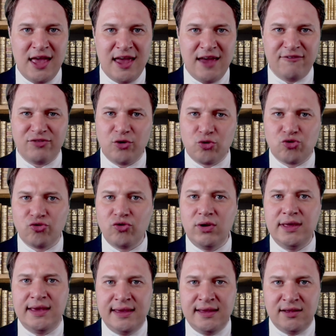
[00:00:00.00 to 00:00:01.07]
If there
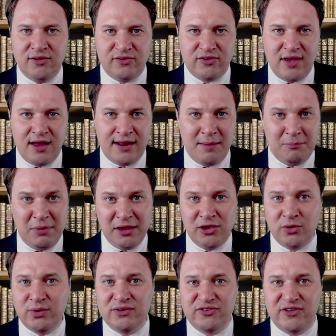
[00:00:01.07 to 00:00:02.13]
truly is an
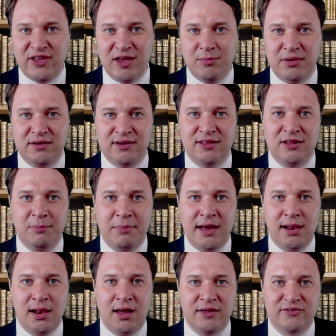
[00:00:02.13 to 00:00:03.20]
ambiguous statement in the
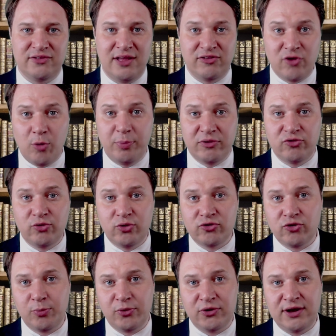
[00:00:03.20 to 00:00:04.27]
bylaws that's open to
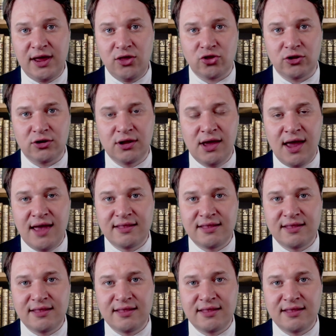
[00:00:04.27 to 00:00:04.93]
interpretation,